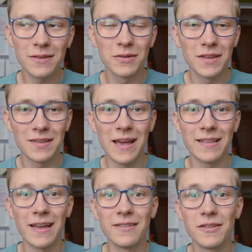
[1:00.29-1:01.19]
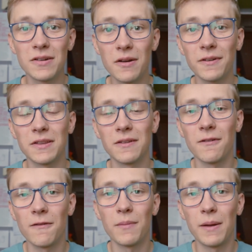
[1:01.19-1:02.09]
that you designed, any derivative
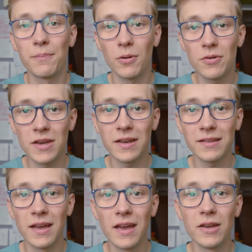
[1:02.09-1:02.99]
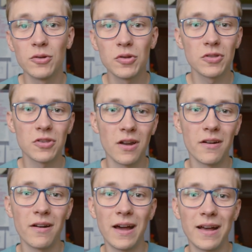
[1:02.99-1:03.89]
of my project, you should
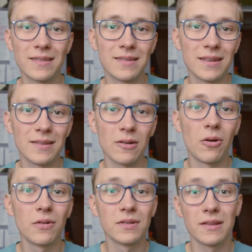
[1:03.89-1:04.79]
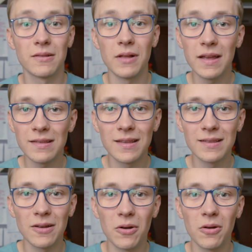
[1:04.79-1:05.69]
share as this or this
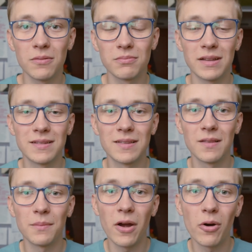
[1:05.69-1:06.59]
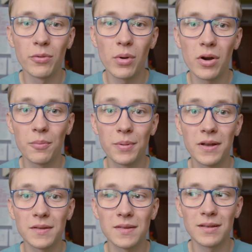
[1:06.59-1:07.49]
license or that this is my own work
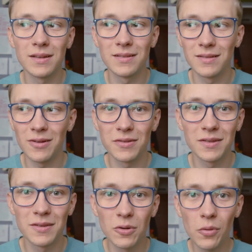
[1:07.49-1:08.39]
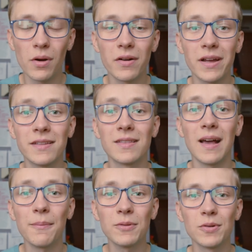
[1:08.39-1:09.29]
because it's not, it's your work and it's
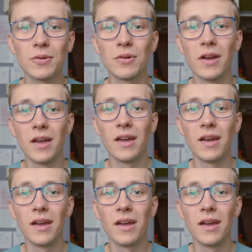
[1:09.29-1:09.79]
up to you